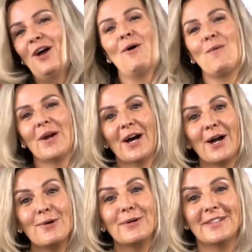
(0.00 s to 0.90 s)
when I
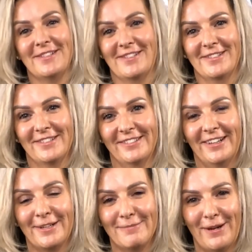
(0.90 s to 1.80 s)
was a
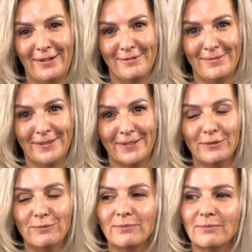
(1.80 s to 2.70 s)
competitive player,
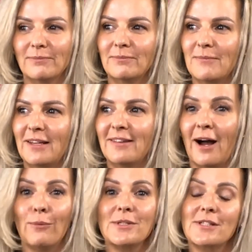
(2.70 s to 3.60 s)

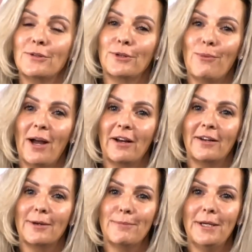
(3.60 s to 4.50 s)
that was the only way I could
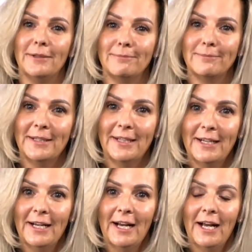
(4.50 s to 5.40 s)
compete.
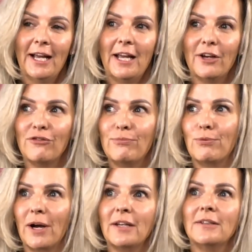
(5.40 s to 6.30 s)
If
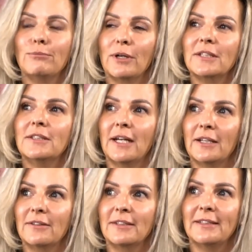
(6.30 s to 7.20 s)
Brenda
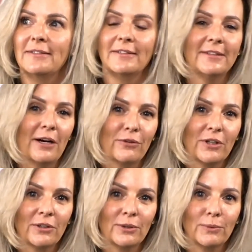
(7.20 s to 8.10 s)
Leonard is still out
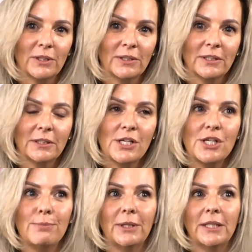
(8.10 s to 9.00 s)
there in the world,
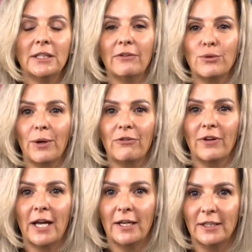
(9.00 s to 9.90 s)
she played left wing for
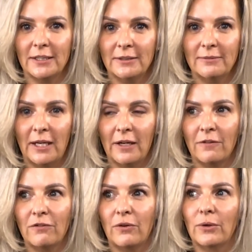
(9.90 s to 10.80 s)
Canada and
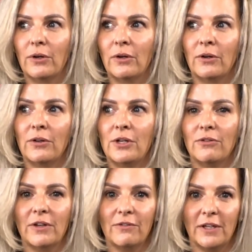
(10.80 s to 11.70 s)
for the
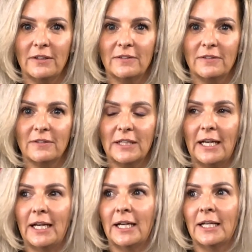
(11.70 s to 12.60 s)
UVic Vikes,
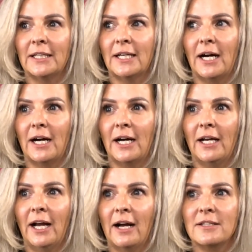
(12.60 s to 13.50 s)
and I
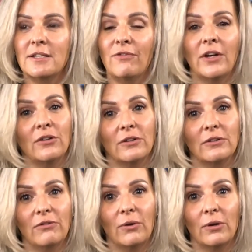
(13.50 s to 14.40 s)
had to defend her
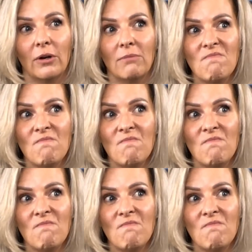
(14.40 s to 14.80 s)
for